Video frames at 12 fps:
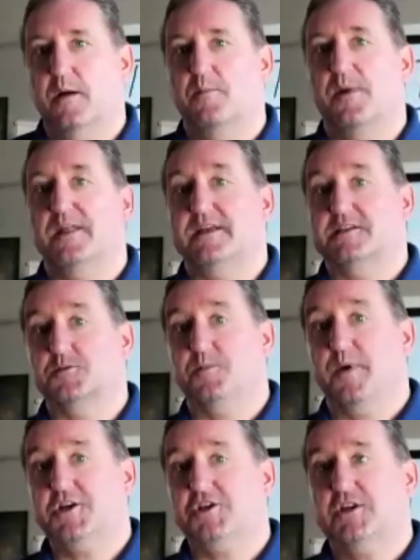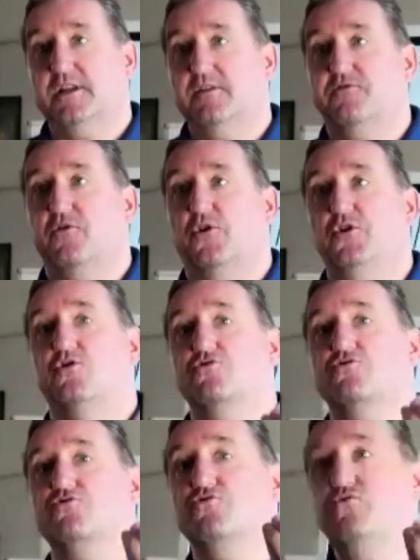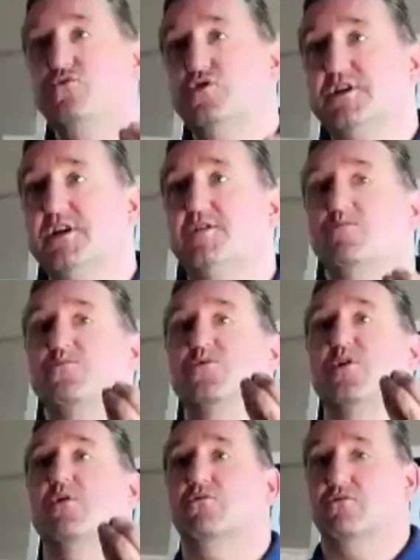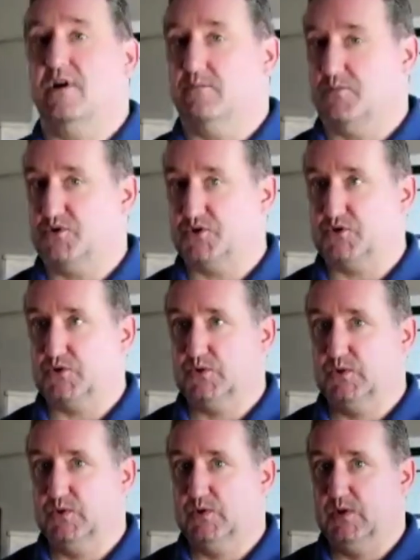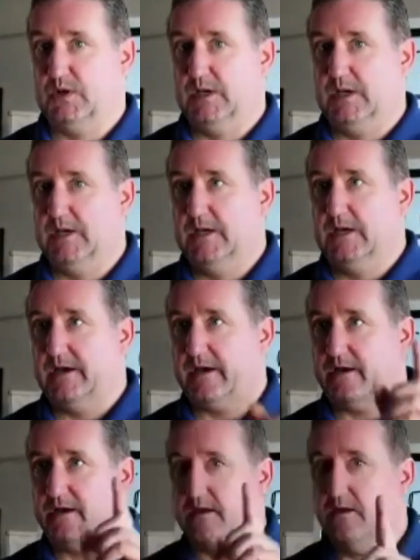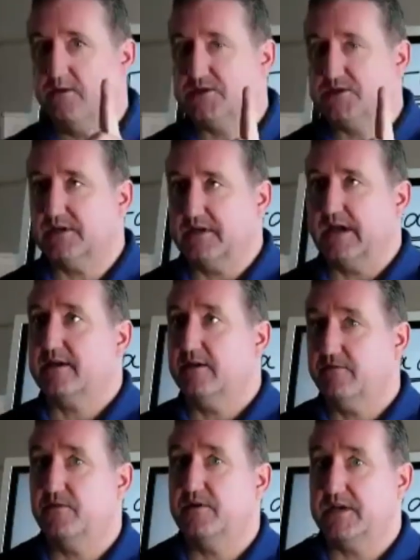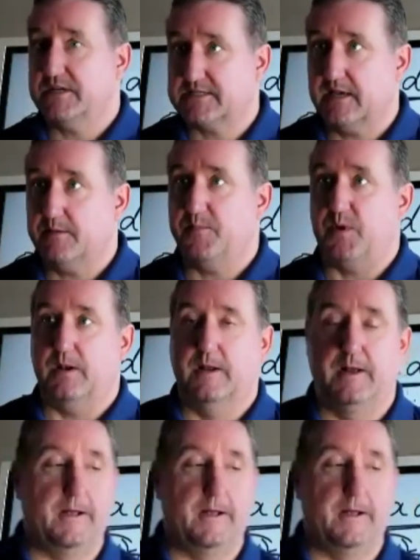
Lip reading: but especially for your routine programs. And here is I give you an example.